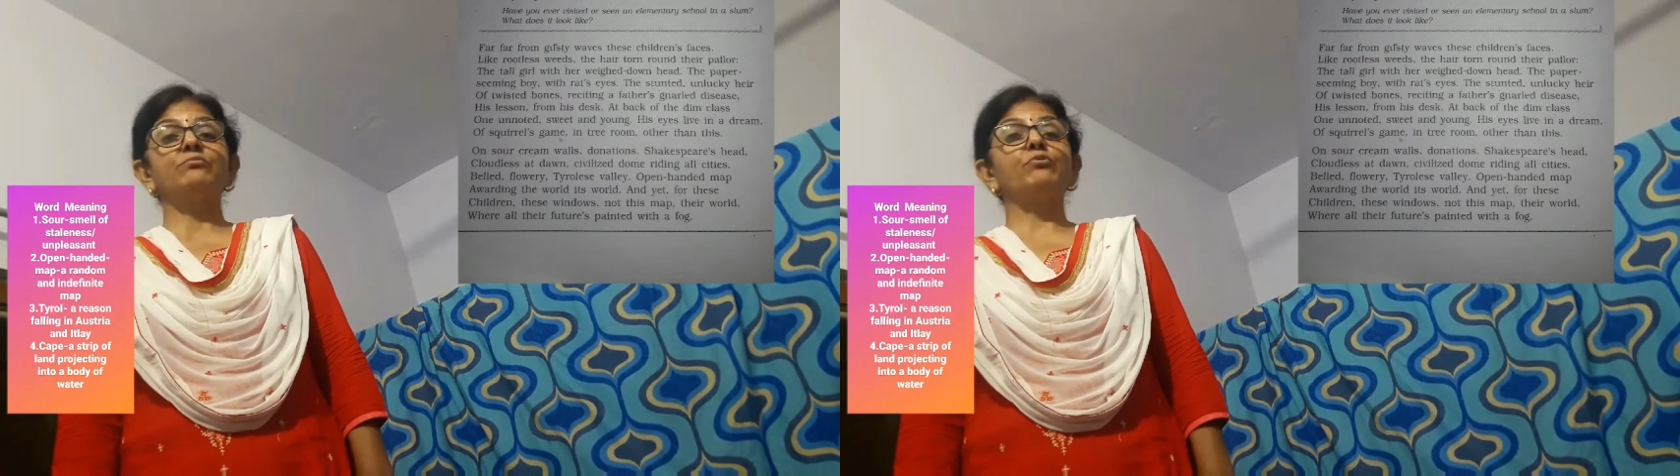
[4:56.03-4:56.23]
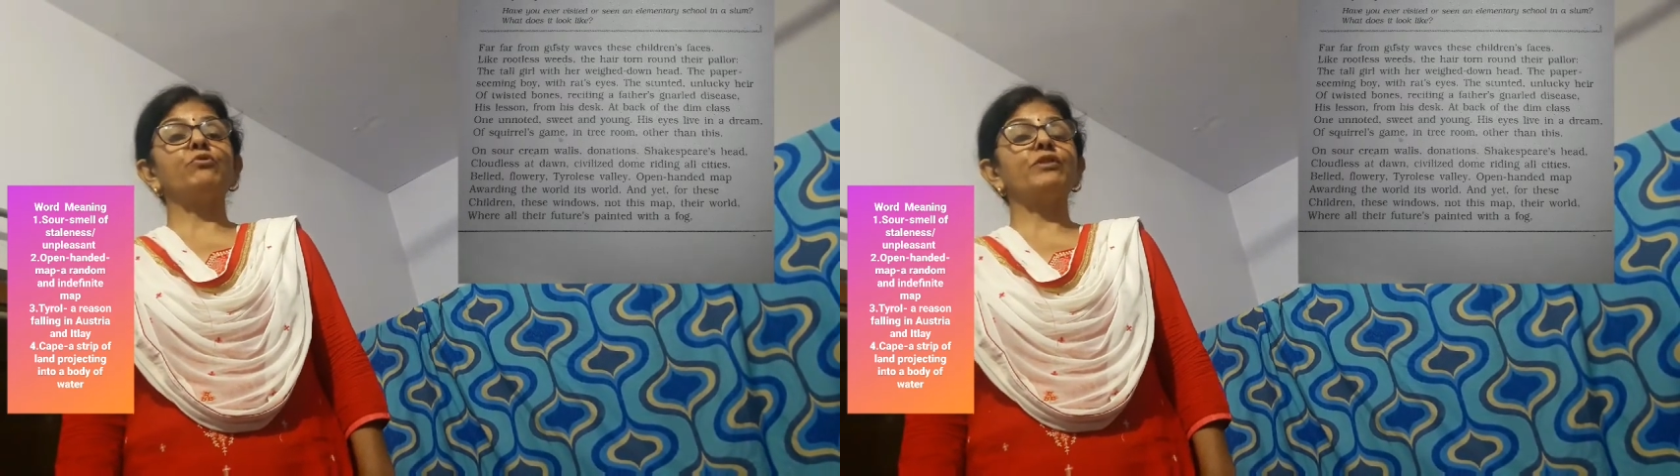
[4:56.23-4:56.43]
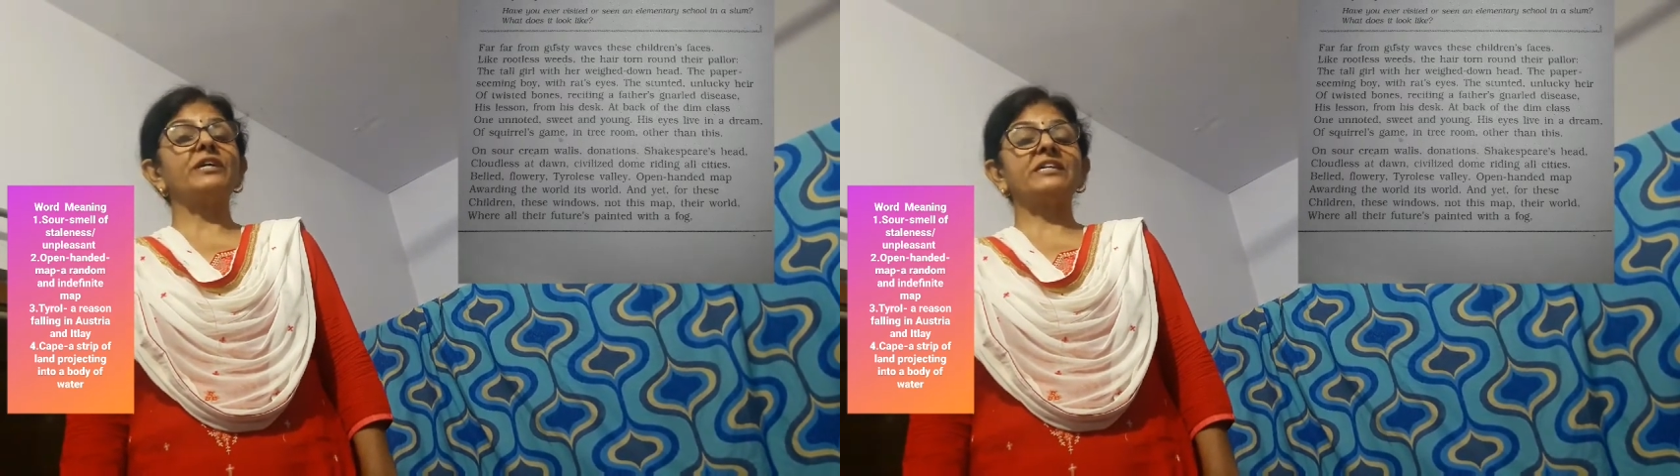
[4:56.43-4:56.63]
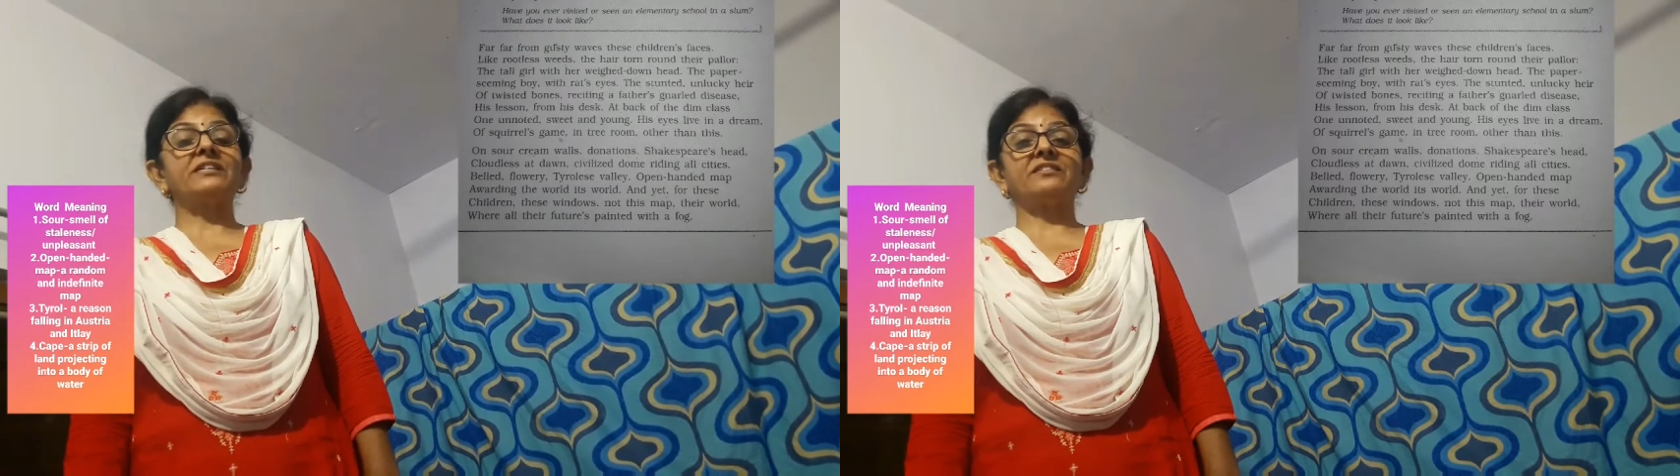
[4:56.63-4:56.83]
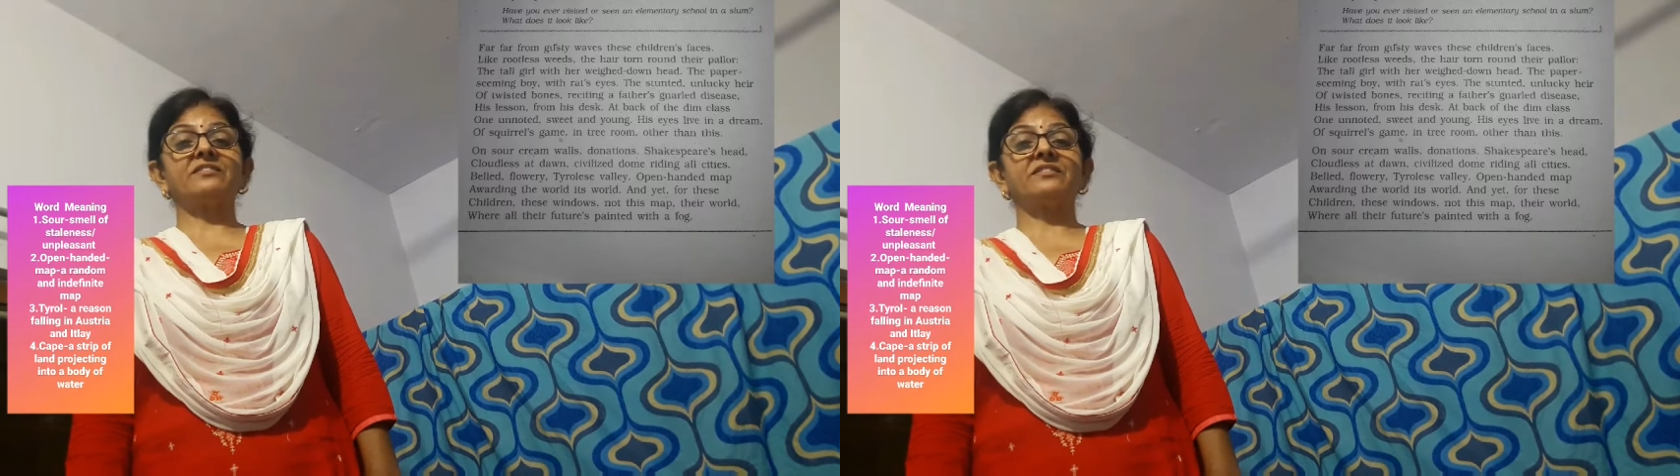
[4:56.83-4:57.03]

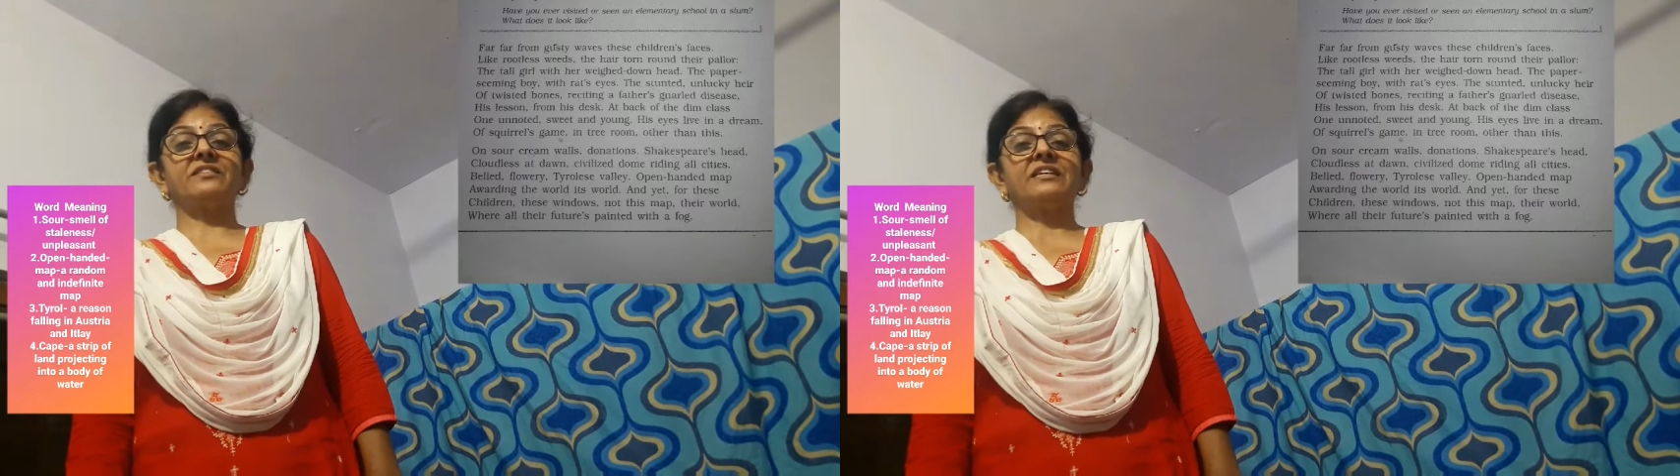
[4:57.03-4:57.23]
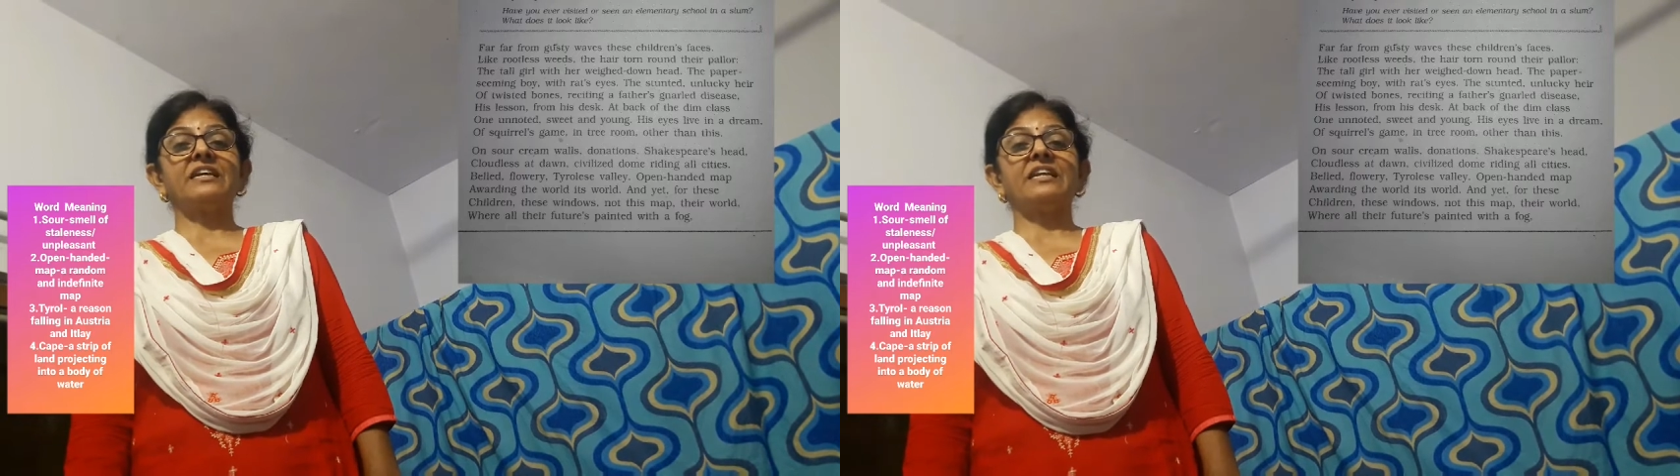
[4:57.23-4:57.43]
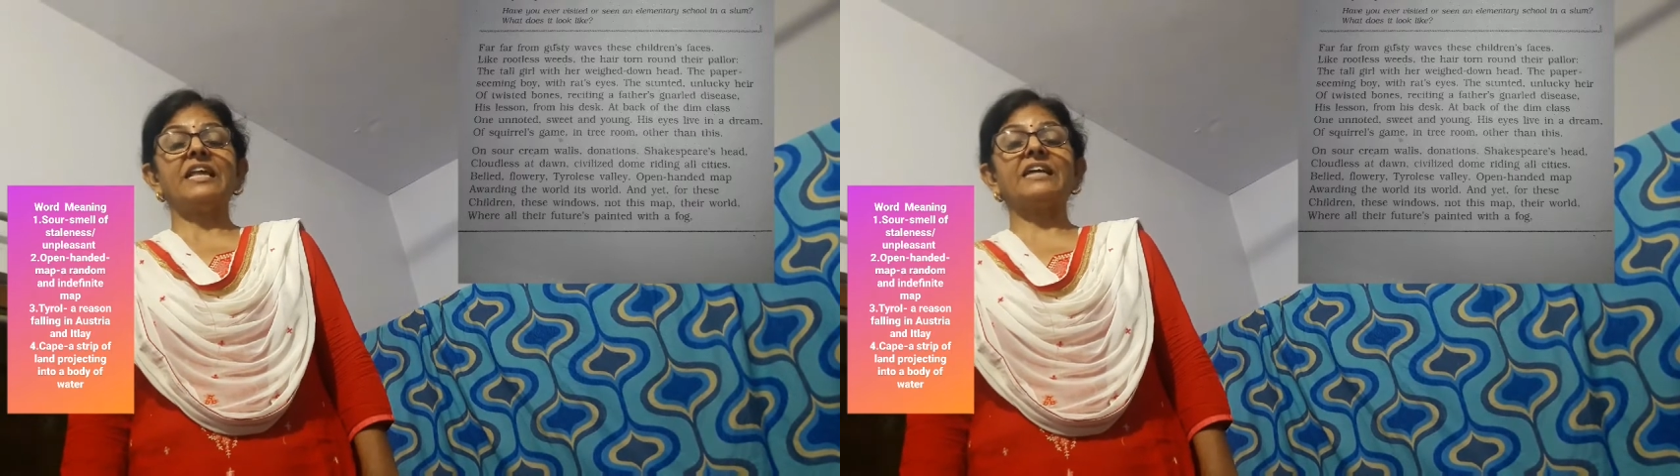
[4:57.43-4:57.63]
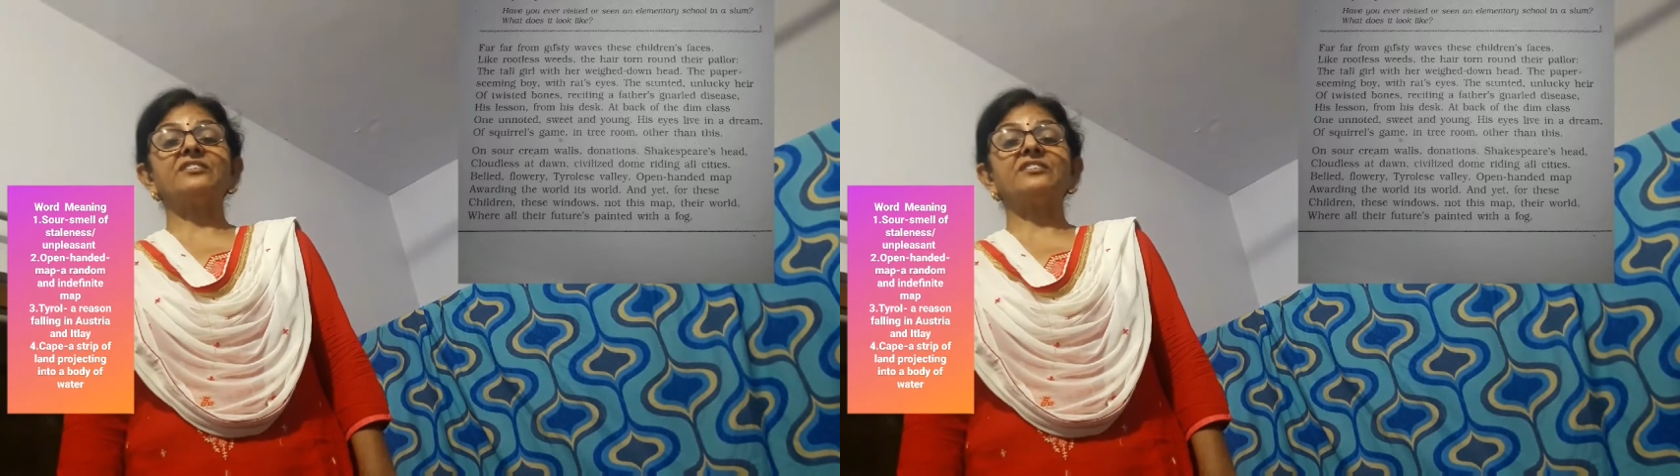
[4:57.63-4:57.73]
poets like